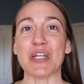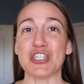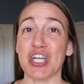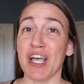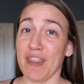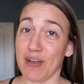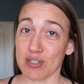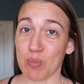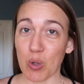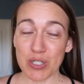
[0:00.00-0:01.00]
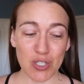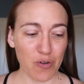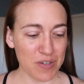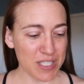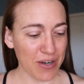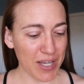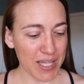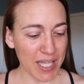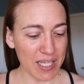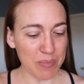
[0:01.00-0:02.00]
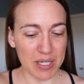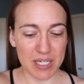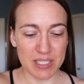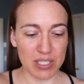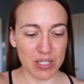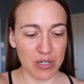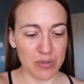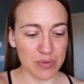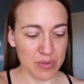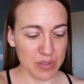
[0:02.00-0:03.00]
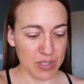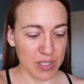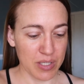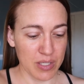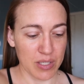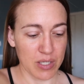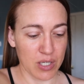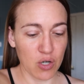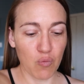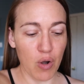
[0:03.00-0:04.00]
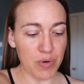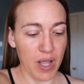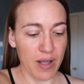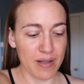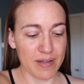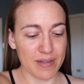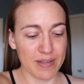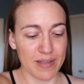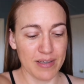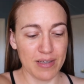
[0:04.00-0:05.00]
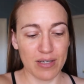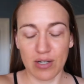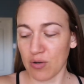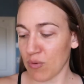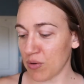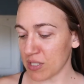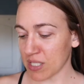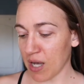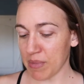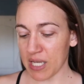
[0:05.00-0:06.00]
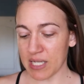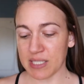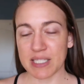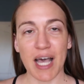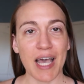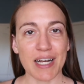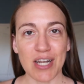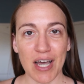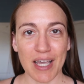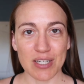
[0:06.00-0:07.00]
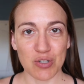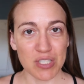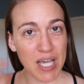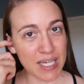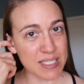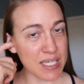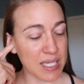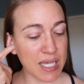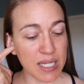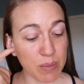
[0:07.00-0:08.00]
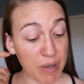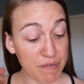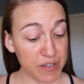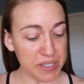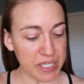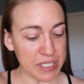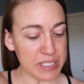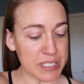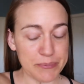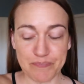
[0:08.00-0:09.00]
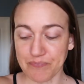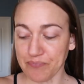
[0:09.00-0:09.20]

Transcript: which there's more surface area lately because, you know, Corona, Corona's got me inside, not exercising, eating my feelings.